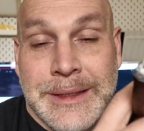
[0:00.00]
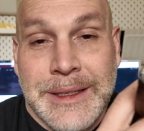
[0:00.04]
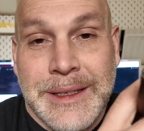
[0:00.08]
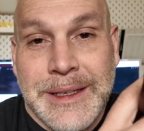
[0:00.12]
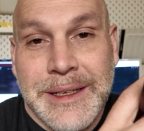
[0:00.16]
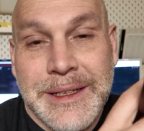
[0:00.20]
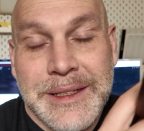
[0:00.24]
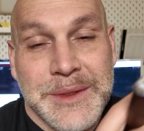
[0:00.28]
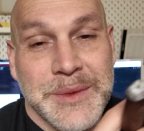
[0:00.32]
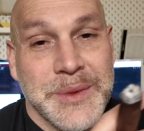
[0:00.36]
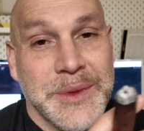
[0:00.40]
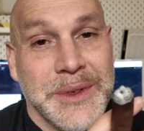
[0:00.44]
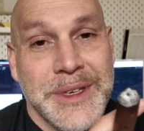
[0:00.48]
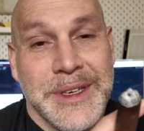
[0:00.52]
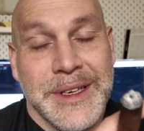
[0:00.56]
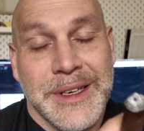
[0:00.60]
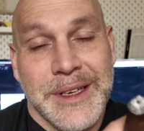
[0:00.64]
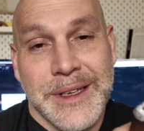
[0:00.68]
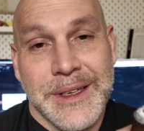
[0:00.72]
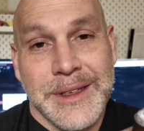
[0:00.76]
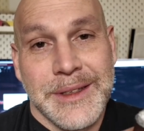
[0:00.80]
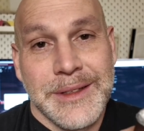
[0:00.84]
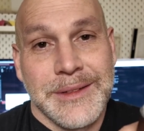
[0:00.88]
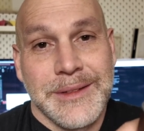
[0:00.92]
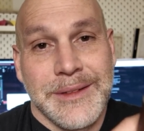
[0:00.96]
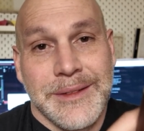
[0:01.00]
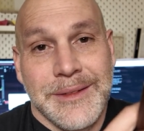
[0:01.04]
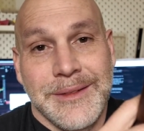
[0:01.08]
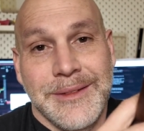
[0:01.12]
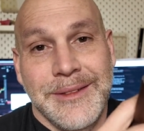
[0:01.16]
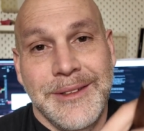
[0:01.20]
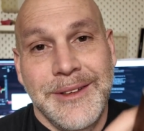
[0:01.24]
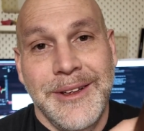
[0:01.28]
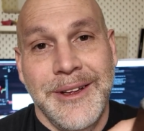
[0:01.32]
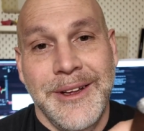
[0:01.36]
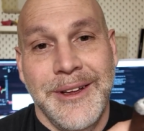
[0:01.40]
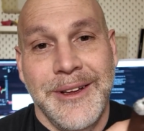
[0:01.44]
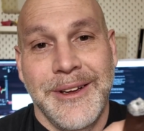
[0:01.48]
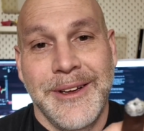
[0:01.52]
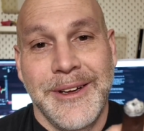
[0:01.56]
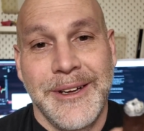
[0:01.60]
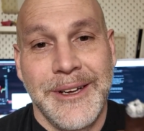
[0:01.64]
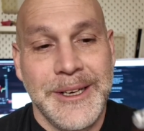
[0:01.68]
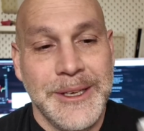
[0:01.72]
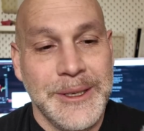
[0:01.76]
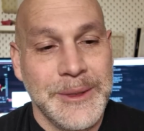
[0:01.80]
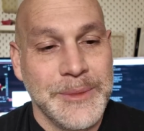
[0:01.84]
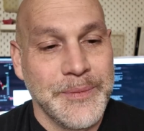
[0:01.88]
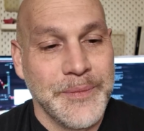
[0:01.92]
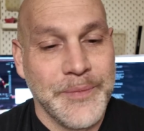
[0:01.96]
That's what it is.
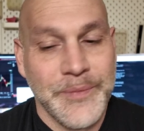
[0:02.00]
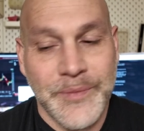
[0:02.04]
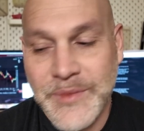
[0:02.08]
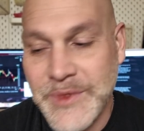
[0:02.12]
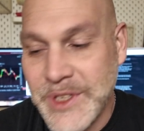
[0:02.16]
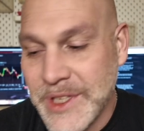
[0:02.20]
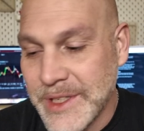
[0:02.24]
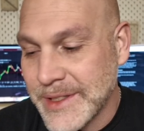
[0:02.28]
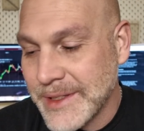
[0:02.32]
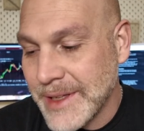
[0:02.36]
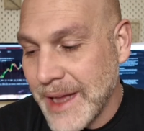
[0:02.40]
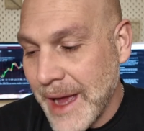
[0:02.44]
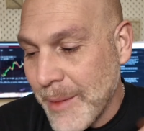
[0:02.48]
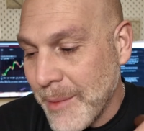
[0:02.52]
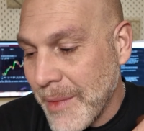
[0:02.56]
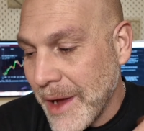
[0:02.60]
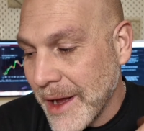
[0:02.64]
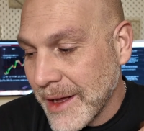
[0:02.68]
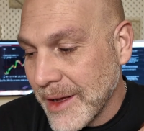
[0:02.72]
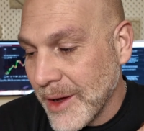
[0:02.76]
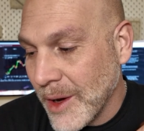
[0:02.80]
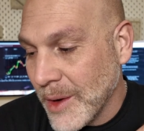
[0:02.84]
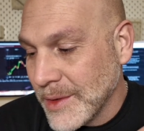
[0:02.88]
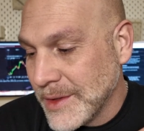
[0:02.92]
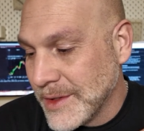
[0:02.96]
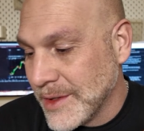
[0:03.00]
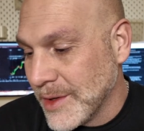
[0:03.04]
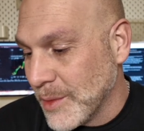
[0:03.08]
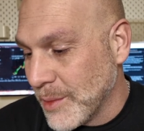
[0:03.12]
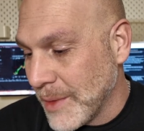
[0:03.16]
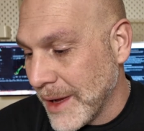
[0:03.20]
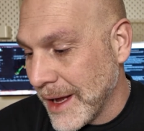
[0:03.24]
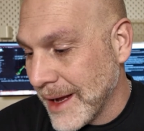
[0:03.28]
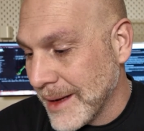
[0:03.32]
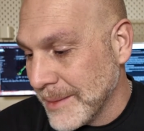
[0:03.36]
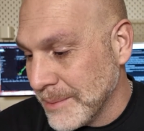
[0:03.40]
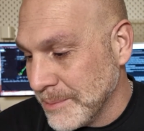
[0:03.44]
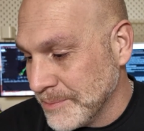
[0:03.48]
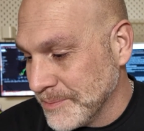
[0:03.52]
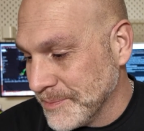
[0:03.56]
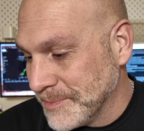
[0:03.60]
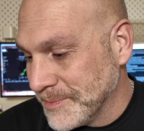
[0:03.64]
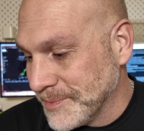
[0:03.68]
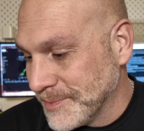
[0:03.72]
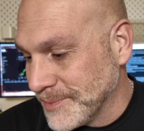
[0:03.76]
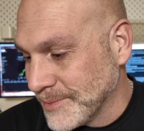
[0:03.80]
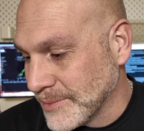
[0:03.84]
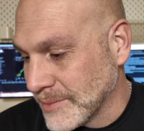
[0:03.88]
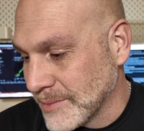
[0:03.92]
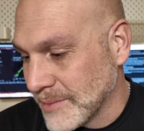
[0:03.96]
Just not my go-to, man.
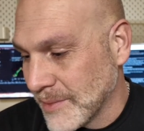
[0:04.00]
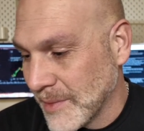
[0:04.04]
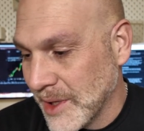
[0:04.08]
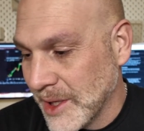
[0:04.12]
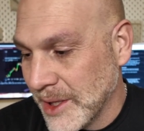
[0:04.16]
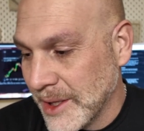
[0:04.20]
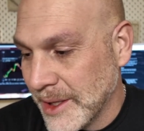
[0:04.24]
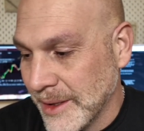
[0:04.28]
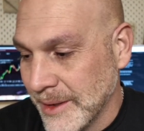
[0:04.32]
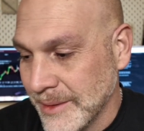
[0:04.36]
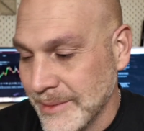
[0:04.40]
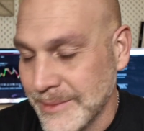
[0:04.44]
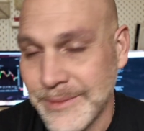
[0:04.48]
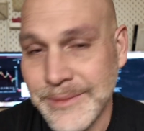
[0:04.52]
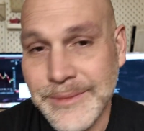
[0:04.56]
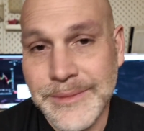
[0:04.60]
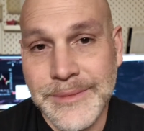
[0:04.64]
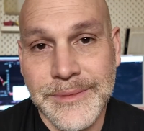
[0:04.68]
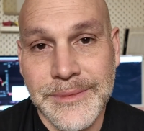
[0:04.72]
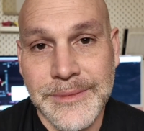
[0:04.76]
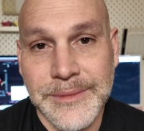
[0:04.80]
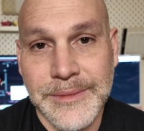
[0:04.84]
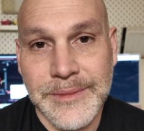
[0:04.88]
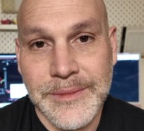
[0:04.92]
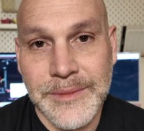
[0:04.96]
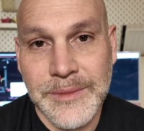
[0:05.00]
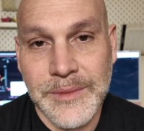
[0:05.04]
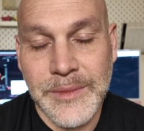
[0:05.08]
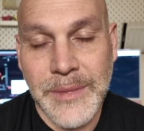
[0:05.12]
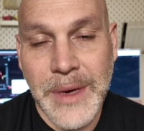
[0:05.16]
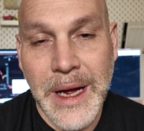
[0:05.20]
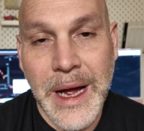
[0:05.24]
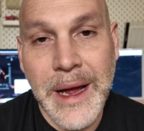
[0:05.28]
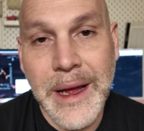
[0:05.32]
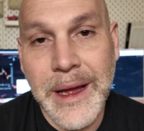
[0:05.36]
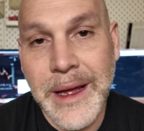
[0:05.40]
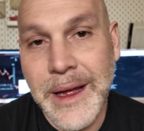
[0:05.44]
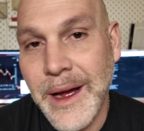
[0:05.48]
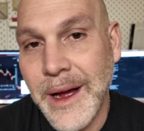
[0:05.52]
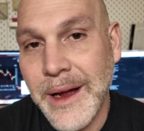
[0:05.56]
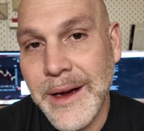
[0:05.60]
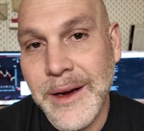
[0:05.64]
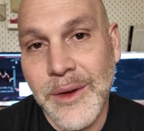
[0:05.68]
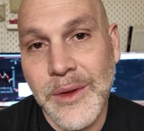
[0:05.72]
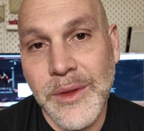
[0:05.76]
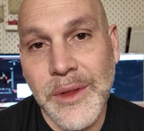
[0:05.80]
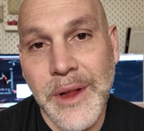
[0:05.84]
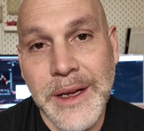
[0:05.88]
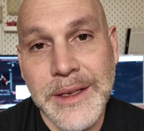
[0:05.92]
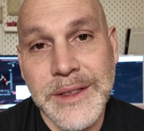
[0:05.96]
You know, I
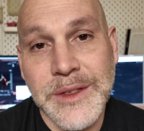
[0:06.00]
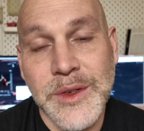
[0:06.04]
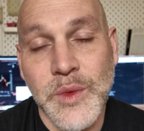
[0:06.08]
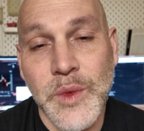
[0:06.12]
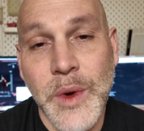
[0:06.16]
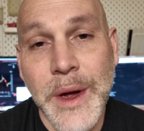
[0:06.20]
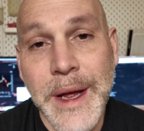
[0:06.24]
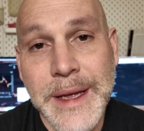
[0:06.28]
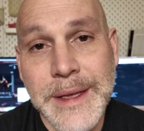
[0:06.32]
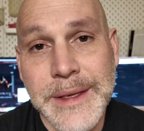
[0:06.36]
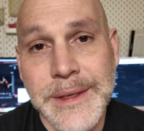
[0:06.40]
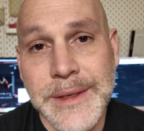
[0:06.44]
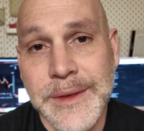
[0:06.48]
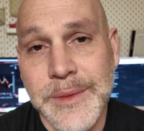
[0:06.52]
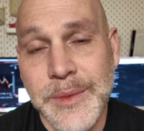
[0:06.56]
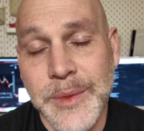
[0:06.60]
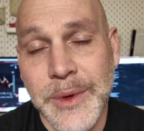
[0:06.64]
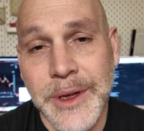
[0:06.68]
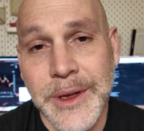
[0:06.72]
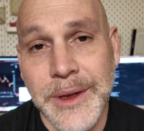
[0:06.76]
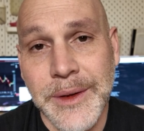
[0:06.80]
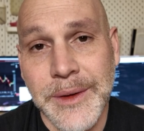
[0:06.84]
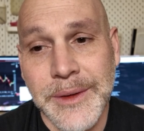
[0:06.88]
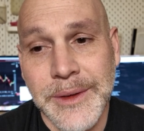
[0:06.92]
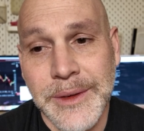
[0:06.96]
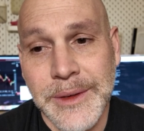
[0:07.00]
don't like to waste, but